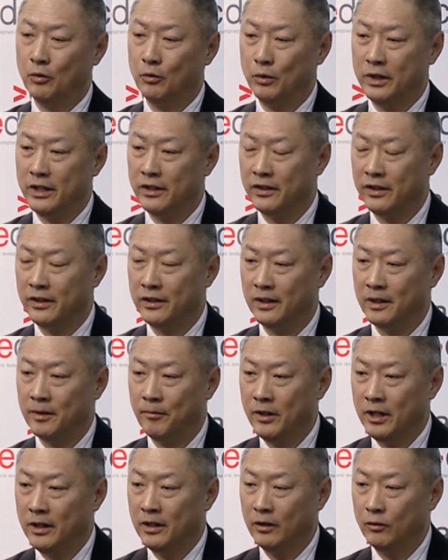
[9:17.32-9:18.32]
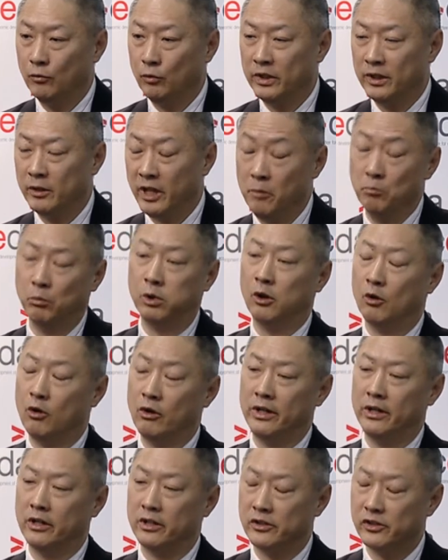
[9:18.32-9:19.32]
with
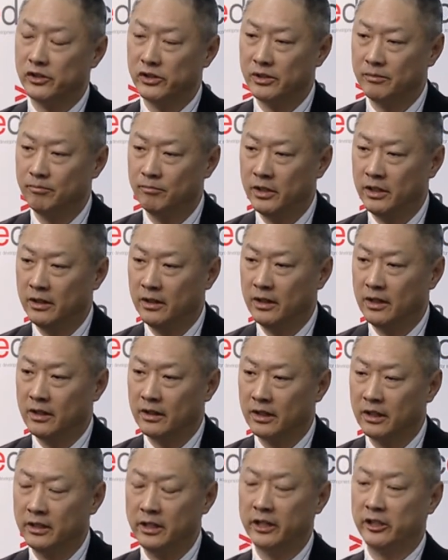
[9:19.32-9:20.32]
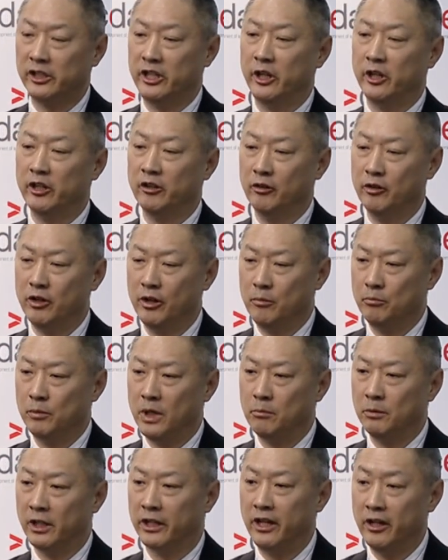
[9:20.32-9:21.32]
employers, connecting
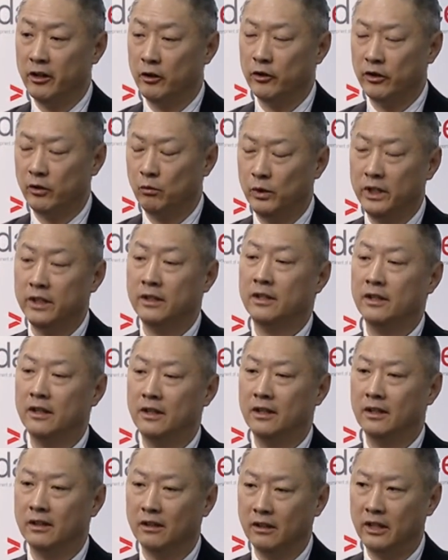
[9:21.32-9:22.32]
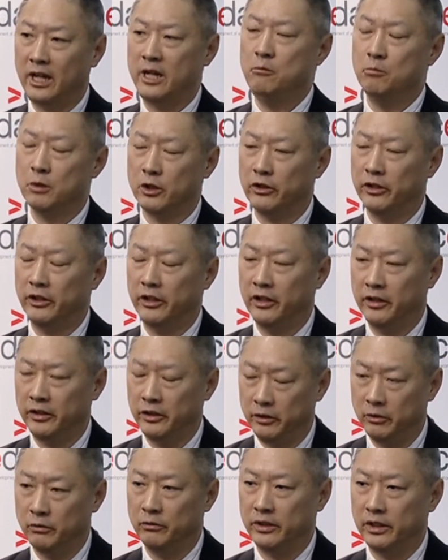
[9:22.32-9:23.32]
public health with labor
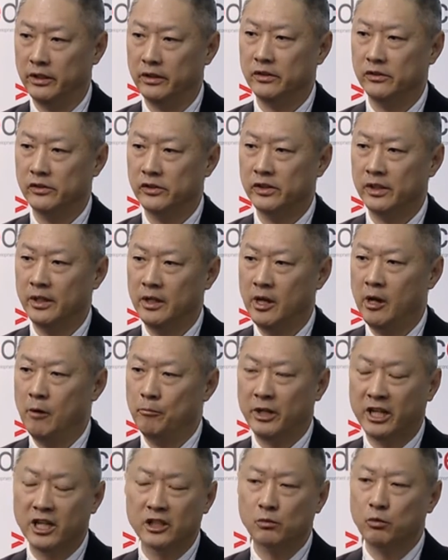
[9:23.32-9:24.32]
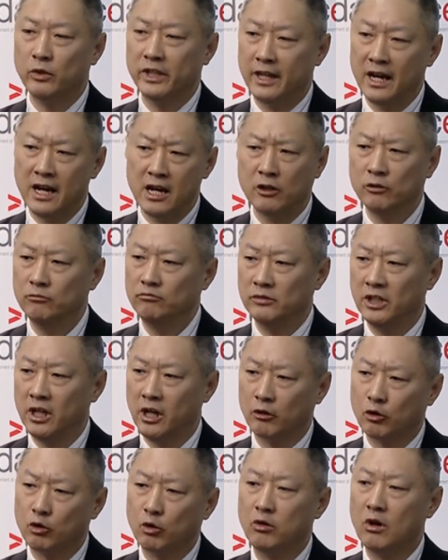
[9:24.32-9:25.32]
unions. Because without
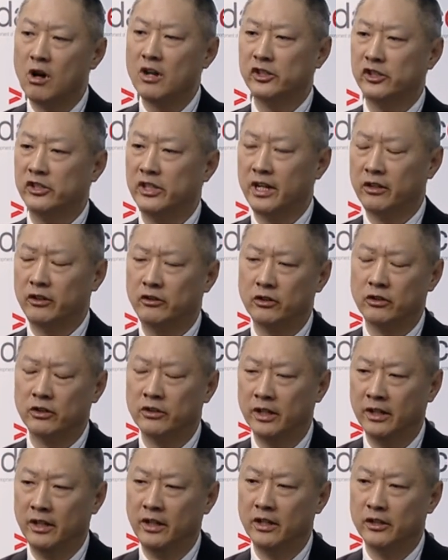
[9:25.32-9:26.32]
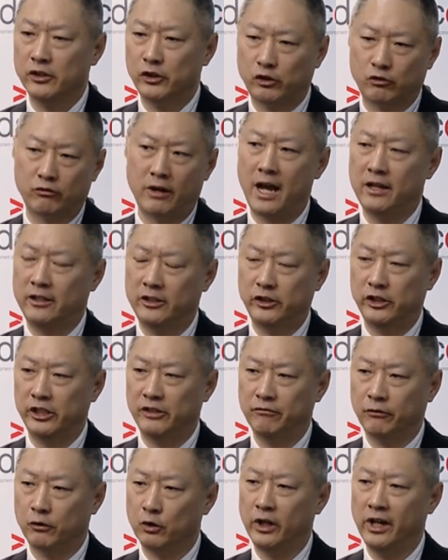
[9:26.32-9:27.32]
a cross-sector
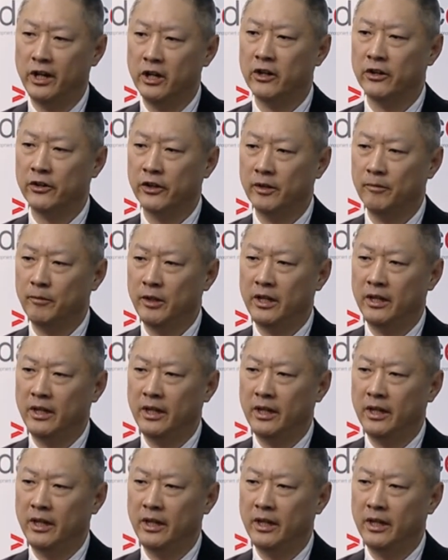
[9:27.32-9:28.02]
strategy for health,